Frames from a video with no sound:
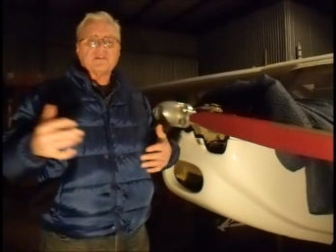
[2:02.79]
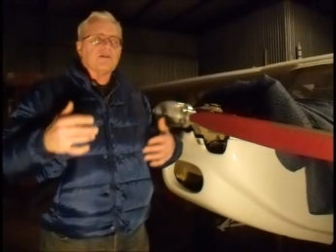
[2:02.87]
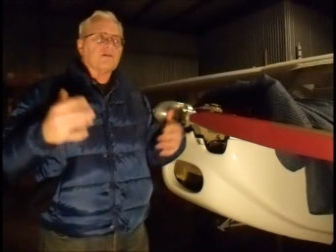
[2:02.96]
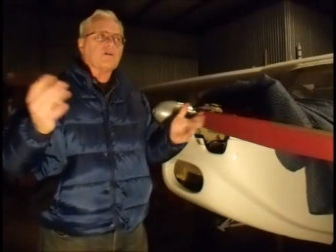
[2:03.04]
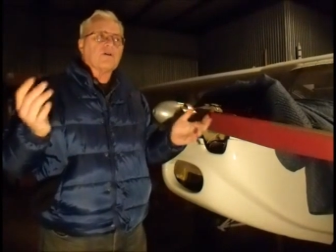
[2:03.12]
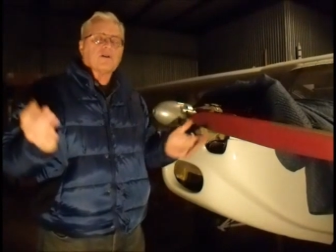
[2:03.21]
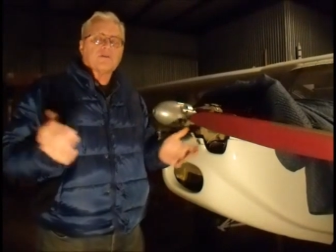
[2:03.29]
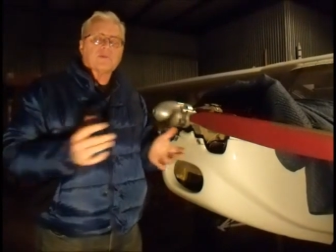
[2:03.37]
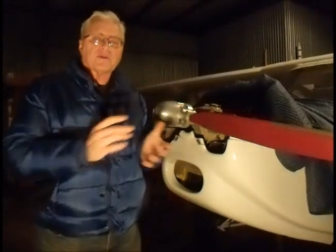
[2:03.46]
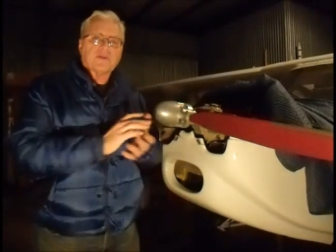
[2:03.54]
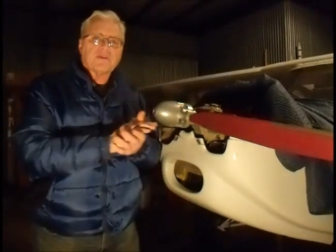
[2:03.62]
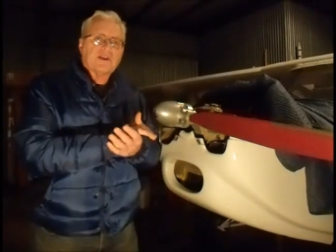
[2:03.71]
a
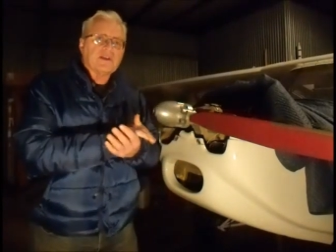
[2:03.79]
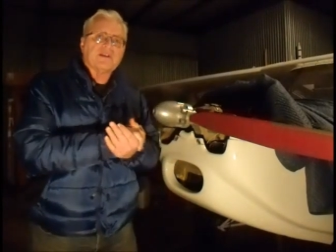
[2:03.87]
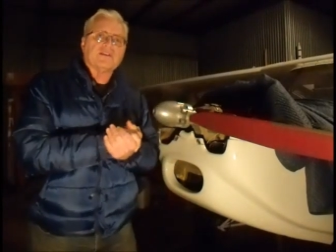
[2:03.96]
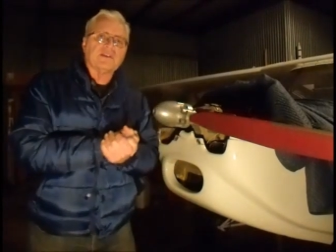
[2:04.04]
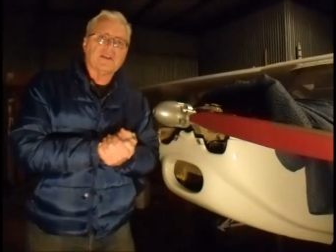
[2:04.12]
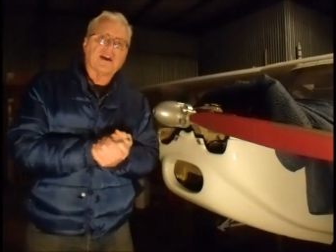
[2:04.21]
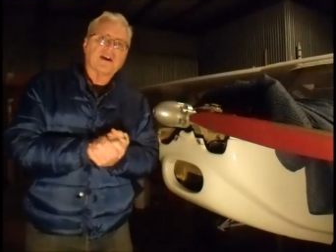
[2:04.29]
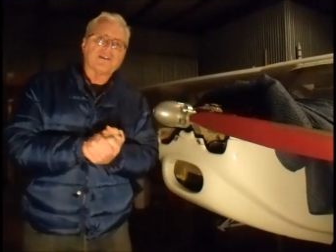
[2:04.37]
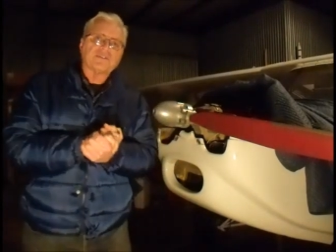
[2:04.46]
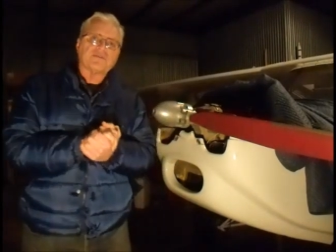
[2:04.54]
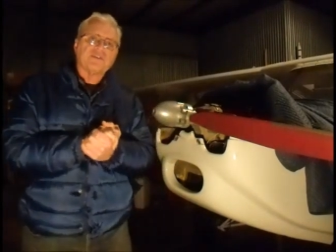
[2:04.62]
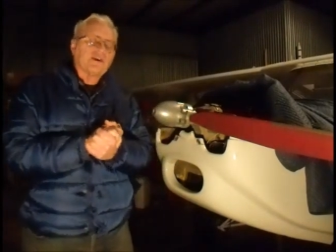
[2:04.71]
horrible thing in the eyes
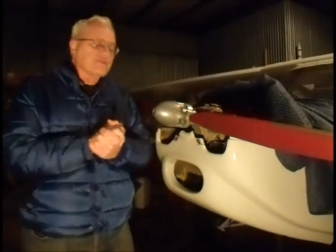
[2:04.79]
of the